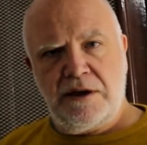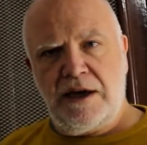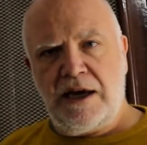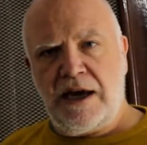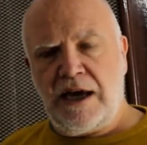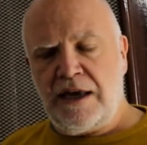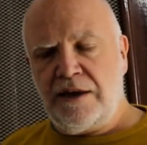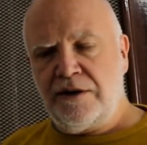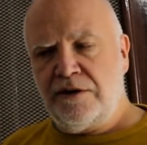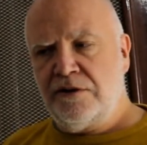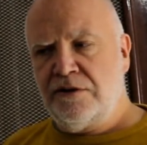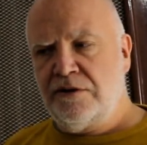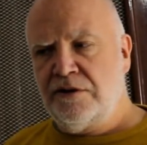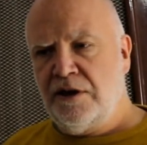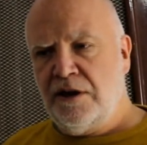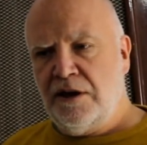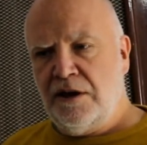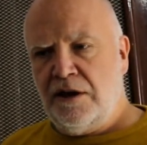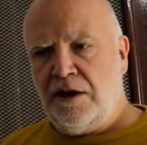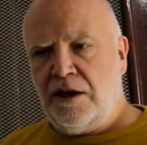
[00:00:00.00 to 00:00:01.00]
and
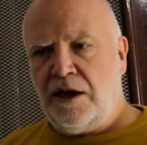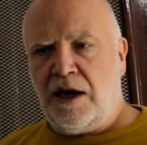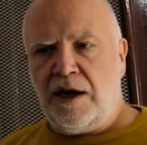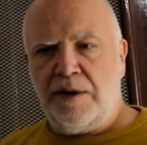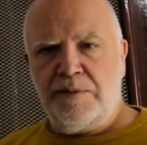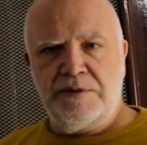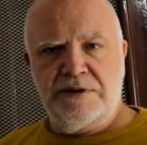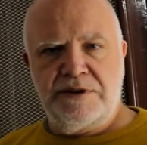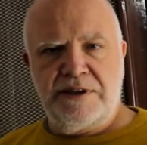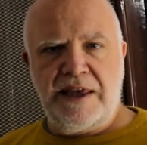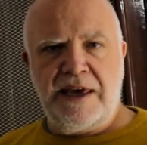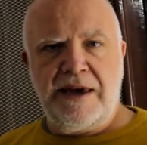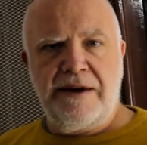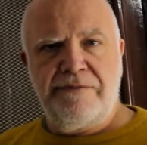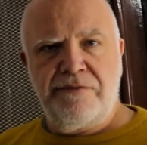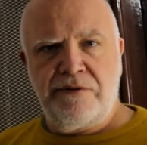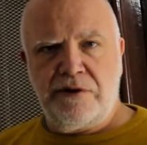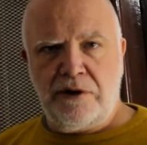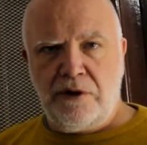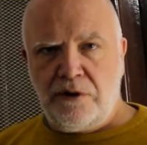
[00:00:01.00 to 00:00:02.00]
I was there
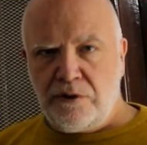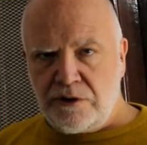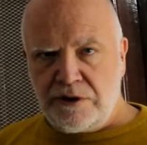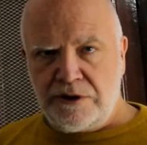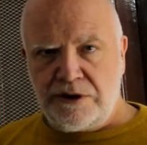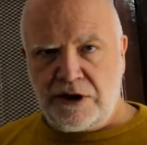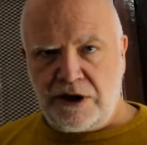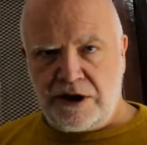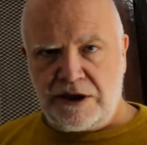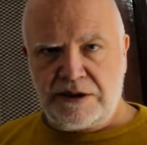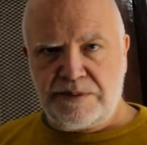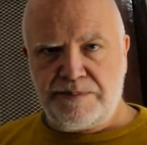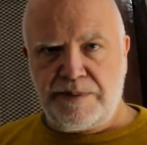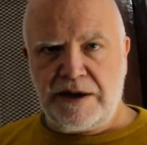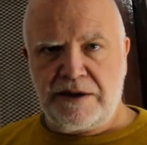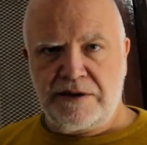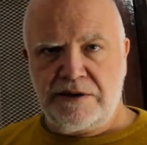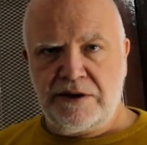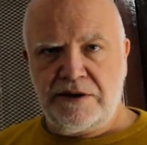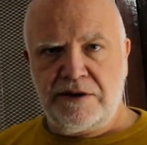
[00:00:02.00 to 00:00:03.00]
for longer than I
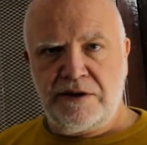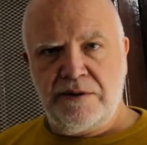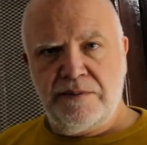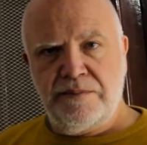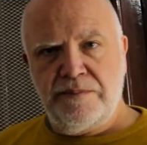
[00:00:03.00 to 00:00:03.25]
expected.